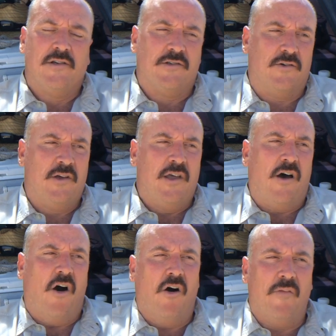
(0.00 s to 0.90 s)
So
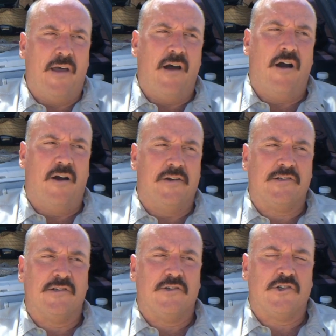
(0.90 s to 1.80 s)
all they are
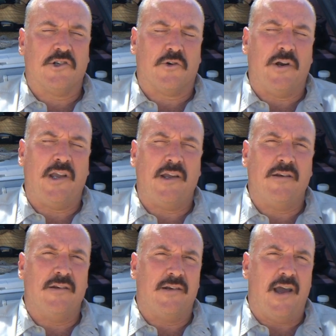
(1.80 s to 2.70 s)
is
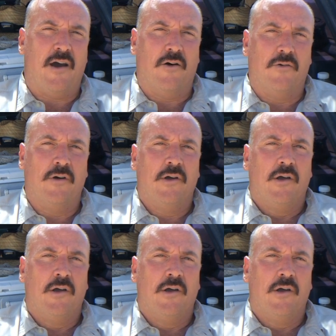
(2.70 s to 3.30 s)
screened down,